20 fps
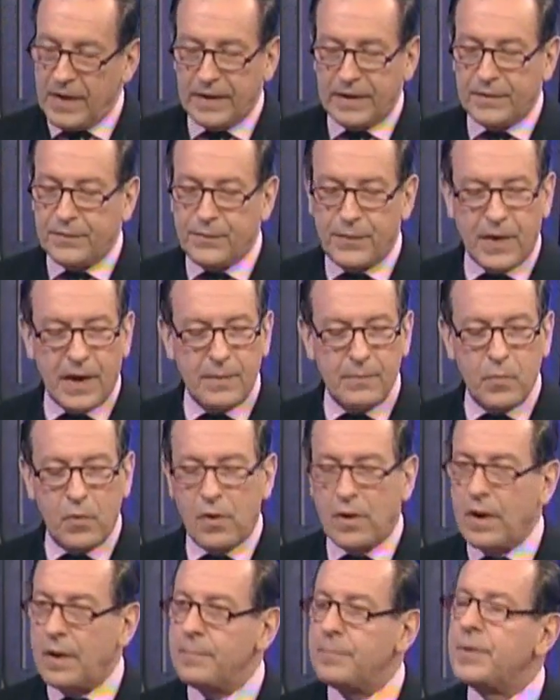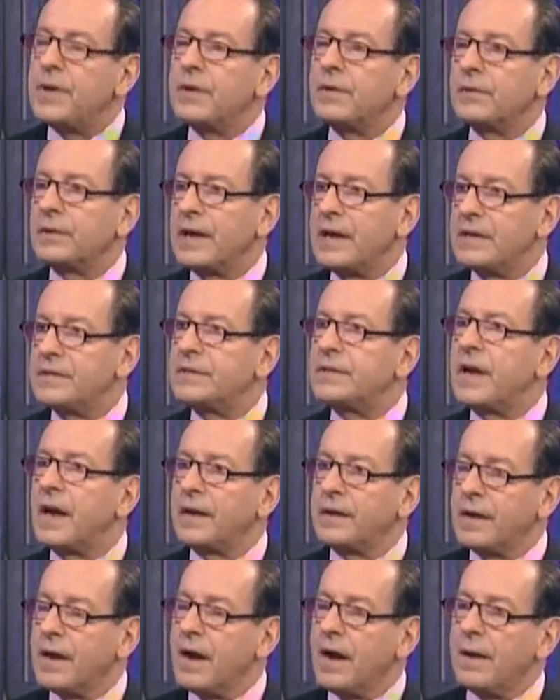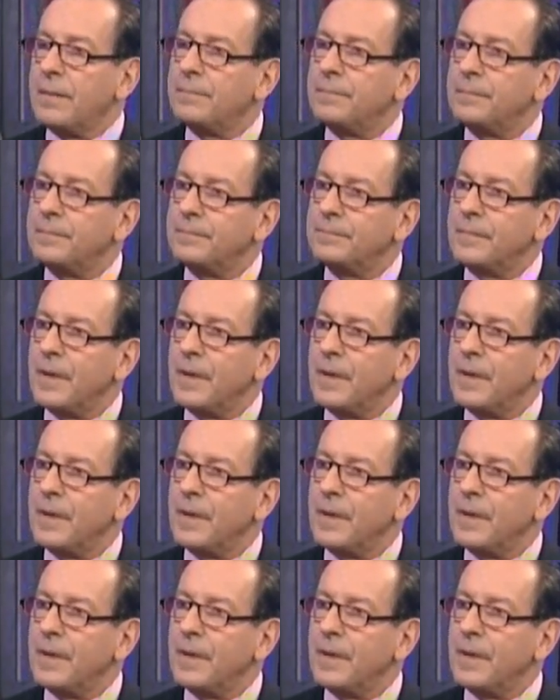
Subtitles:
And they can find more on peterlance.com.